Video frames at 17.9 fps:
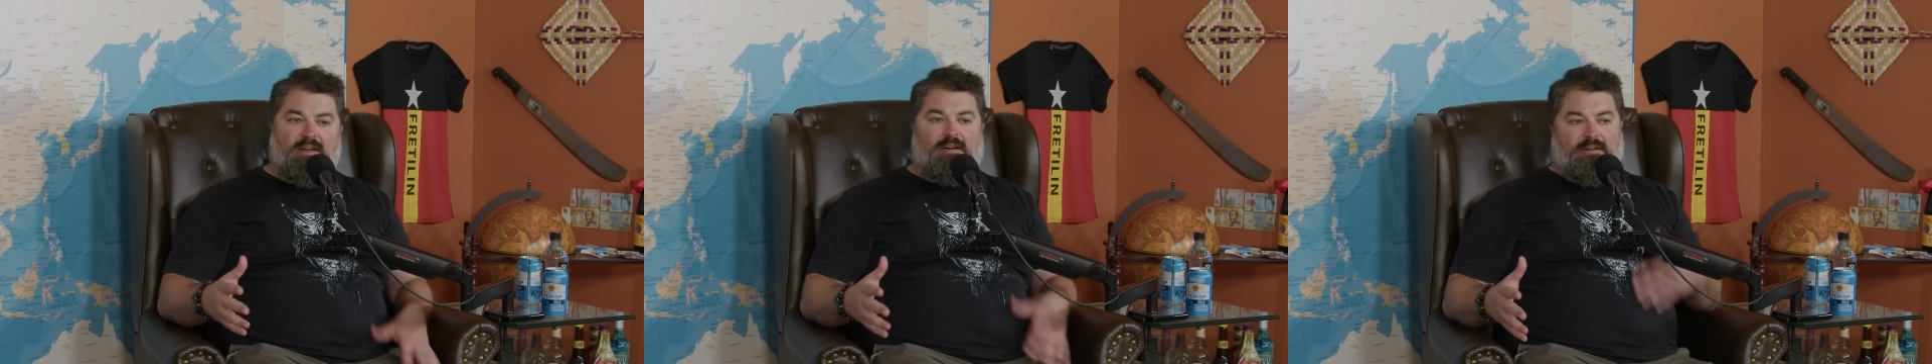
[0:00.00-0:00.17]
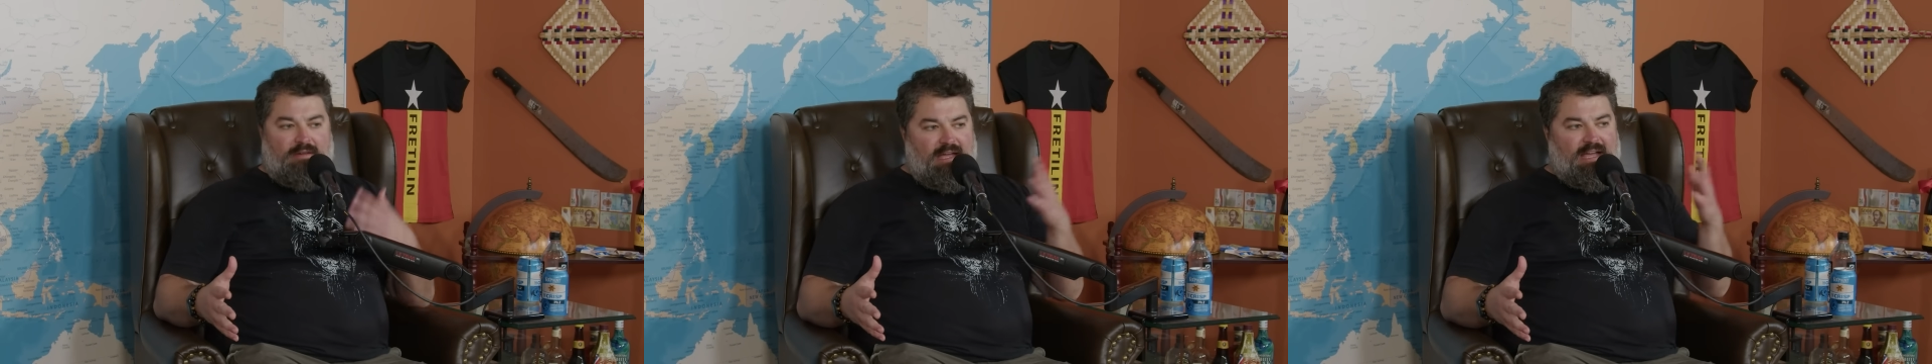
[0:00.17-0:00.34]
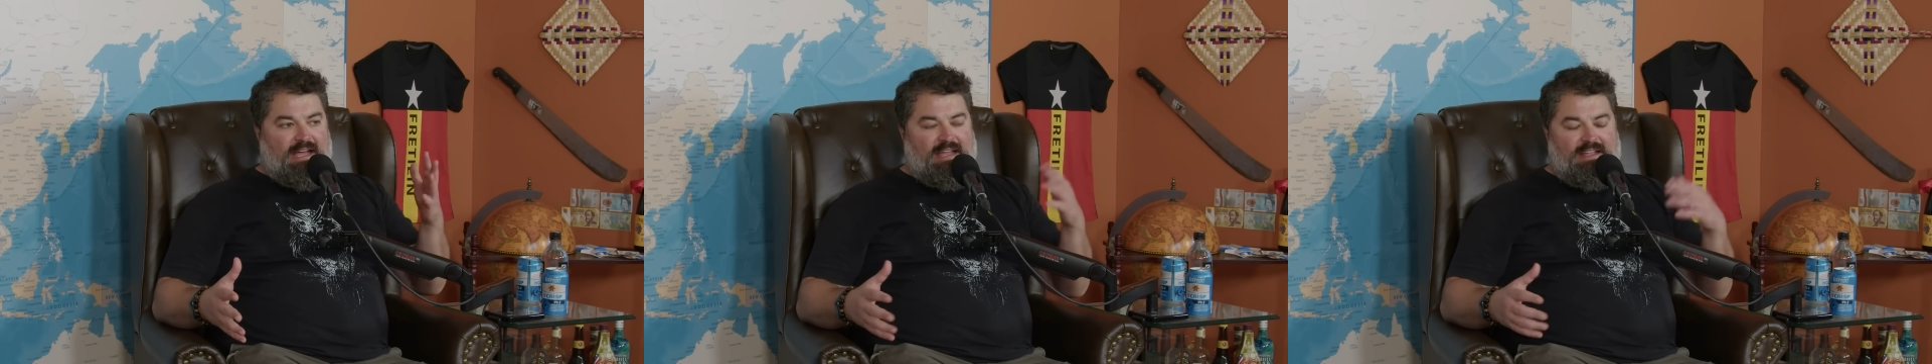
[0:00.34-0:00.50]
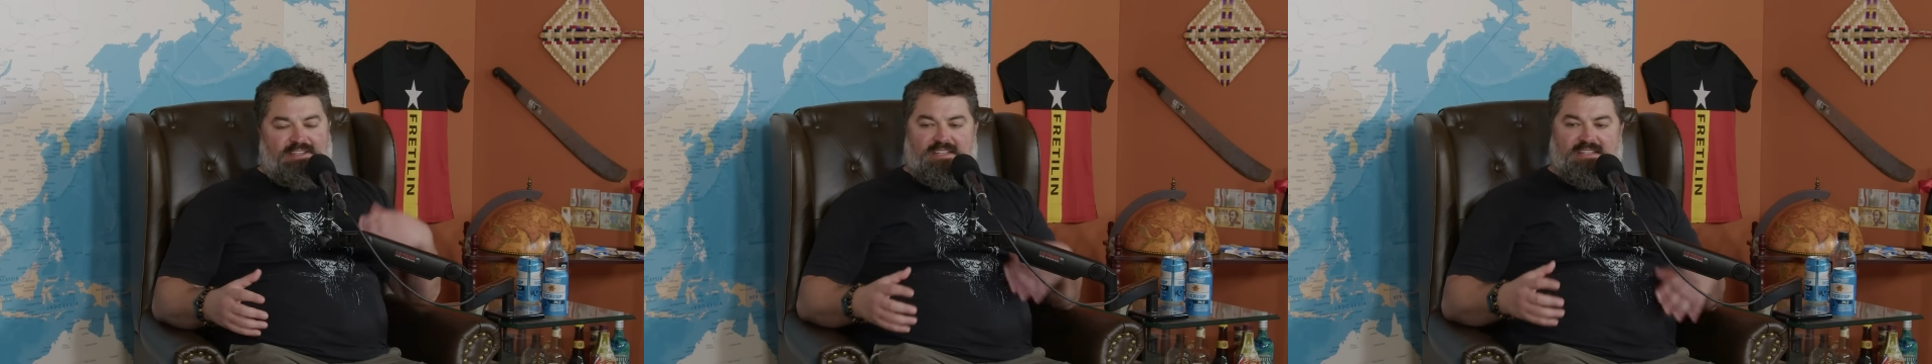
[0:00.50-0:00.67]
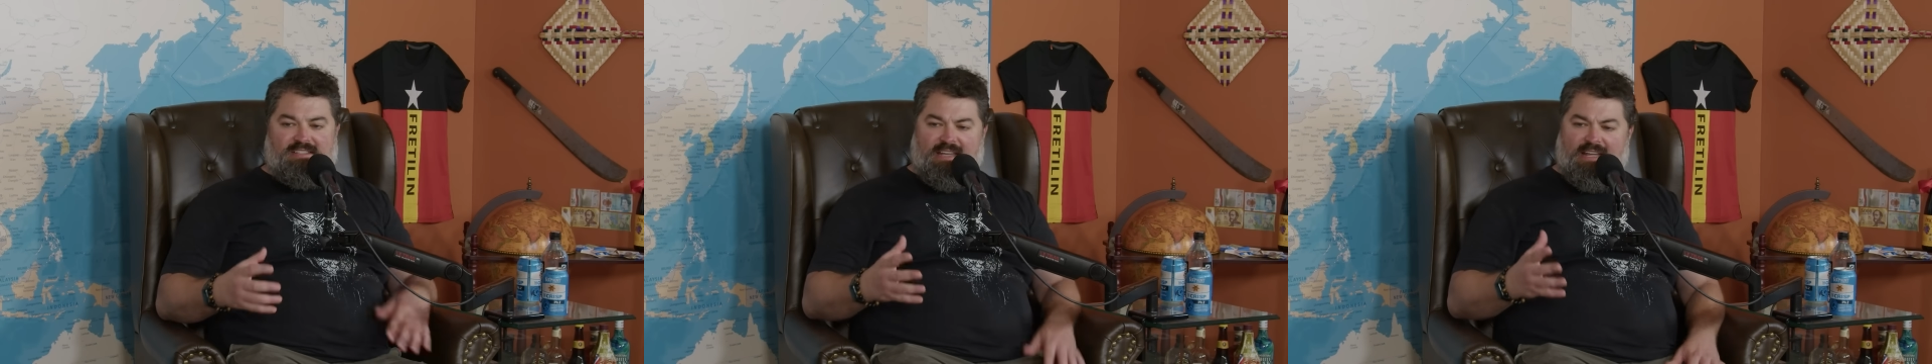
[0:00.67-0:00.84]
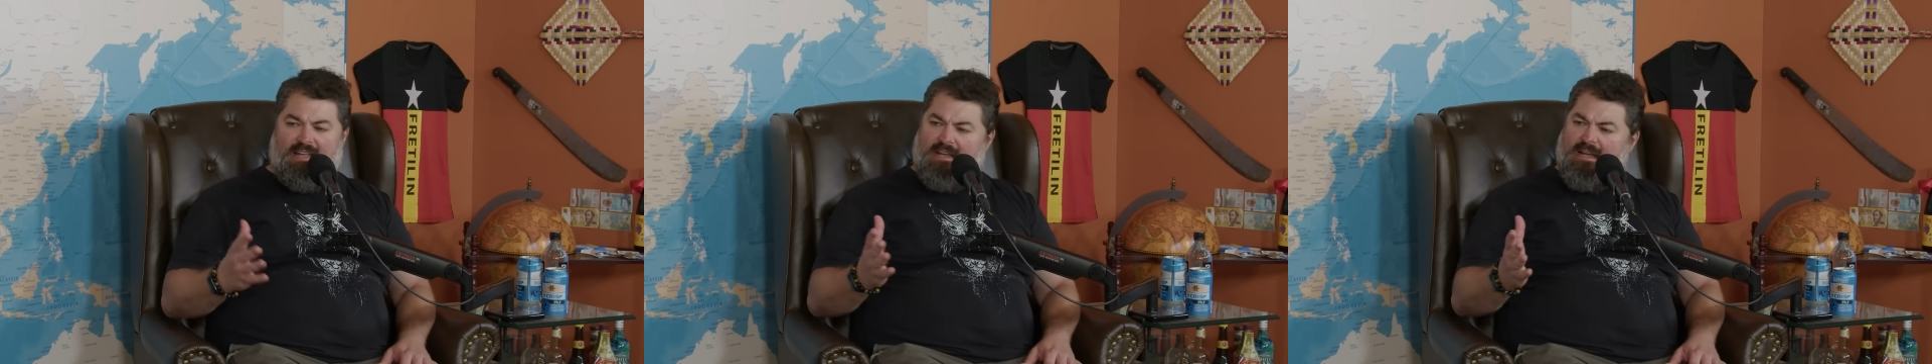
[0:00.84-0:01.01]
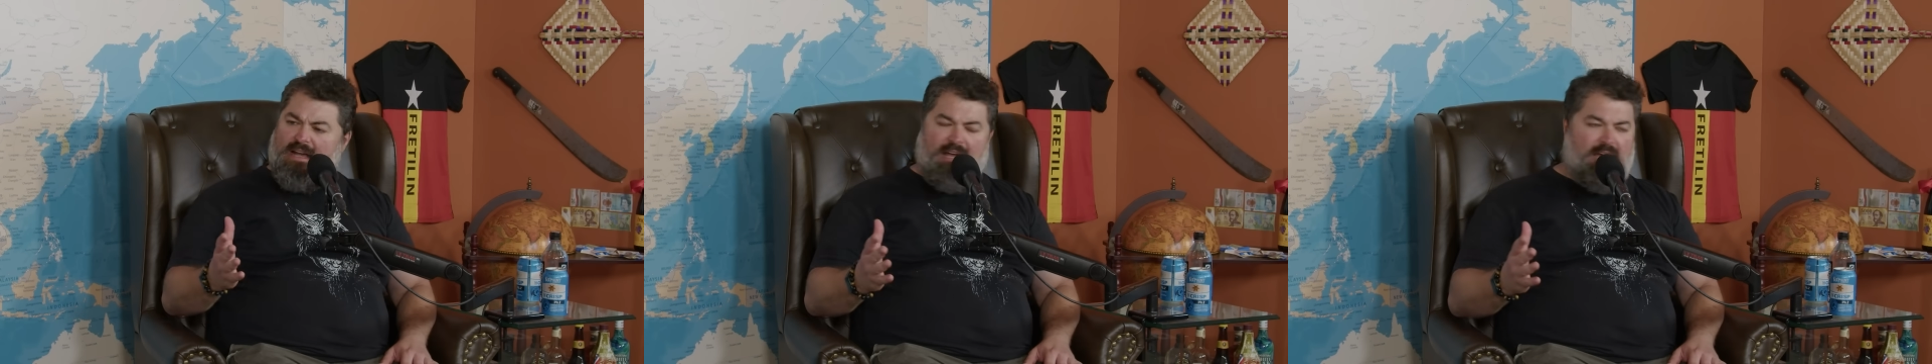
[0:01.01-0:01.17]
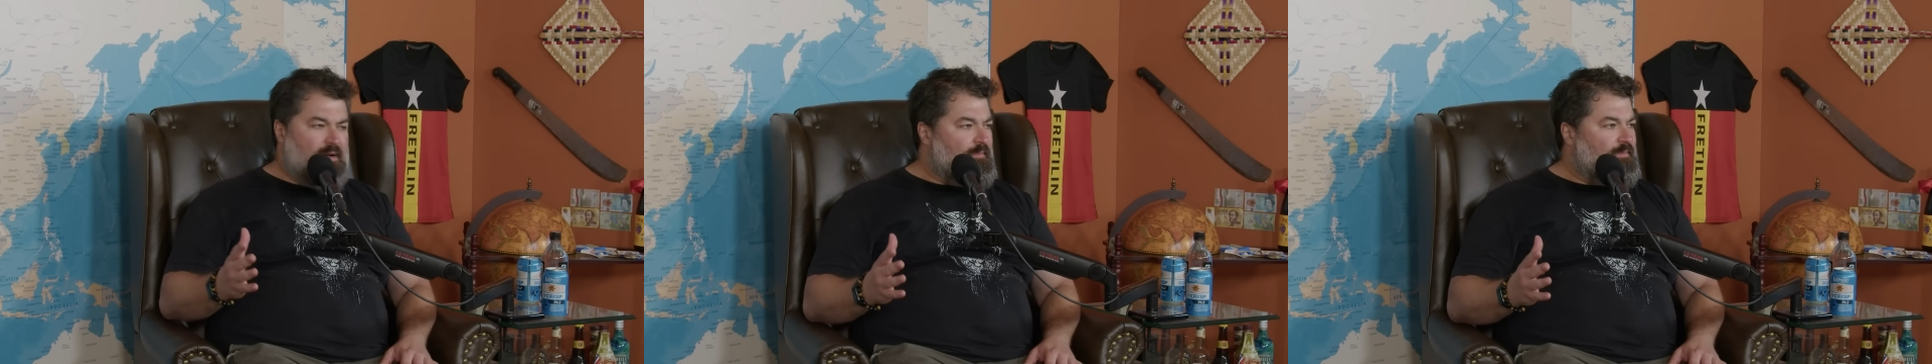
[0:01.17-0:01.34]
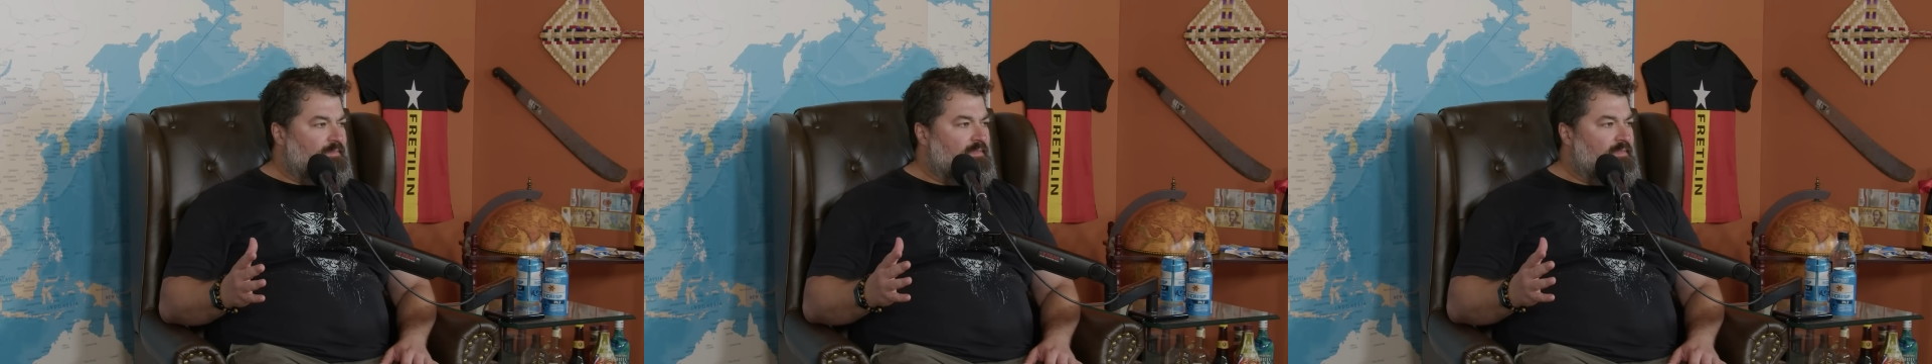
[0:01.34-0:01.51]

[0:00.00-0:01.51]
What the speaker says: oh hi. And she's like, are